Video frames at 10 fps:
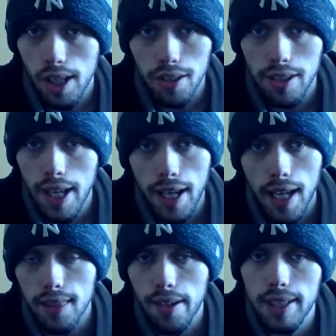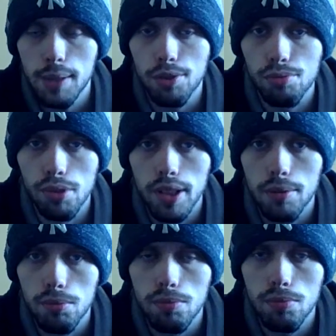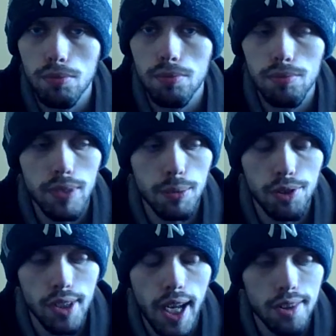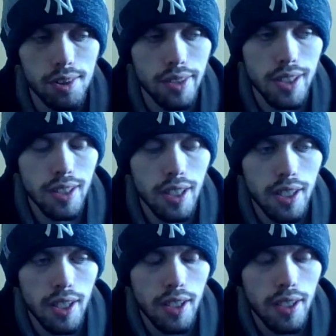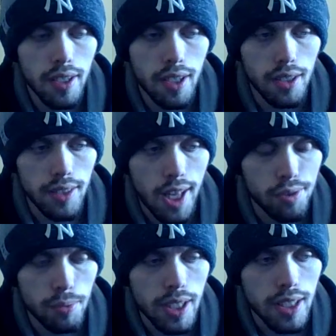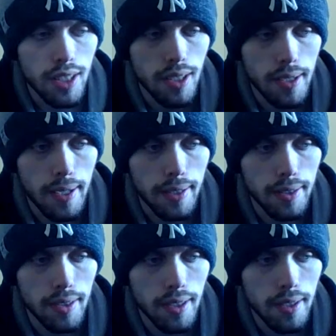Other than that, I thought he was excellent last week. And